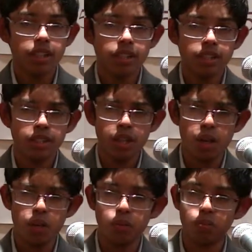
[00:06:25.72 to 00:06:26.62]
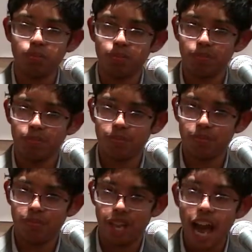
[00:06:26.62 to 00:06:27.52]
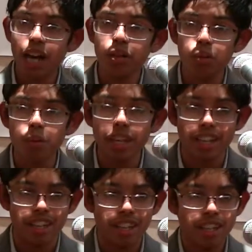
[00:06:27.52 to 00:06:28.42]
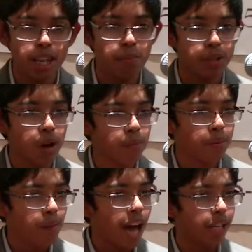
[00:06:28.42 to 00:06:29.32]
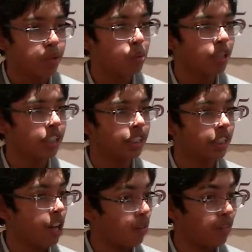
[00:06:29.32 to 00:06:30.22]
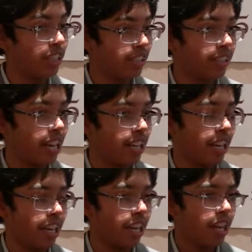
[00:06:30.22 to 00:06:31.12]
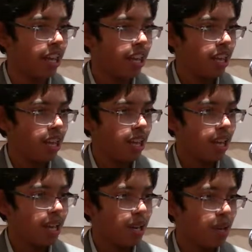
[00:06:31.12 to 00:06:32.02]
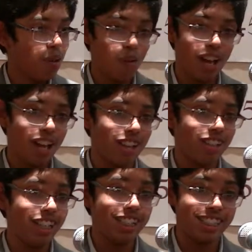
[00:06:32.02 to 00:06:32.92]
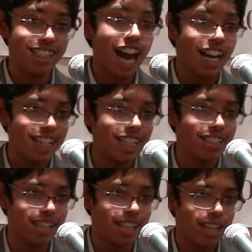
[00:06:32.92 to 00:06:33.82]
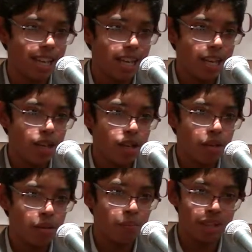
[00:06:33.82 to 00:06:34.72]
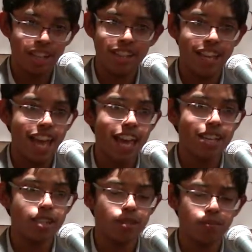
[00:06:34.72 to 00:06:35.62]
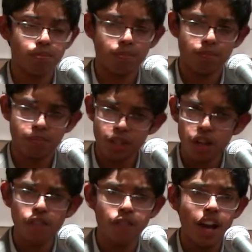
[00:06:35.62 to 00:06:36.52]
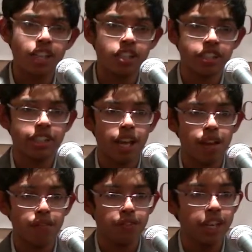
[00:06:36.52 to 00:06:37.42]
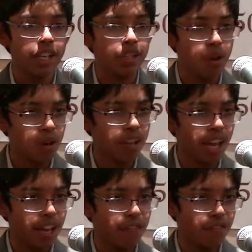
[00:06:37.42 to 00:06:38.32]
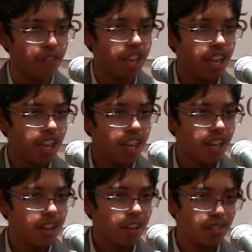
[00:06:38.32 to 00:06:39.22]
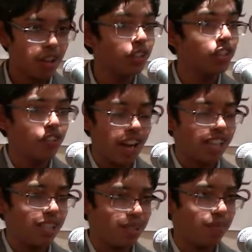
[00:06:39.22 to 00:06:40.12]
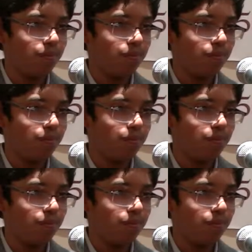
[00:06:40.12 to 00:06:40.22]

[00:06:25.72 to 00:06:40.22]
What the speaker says: So, how do we keep an open mind towards risk-taking? Well, it's not easy. But in the end, you'll find yourself leading your life another direction.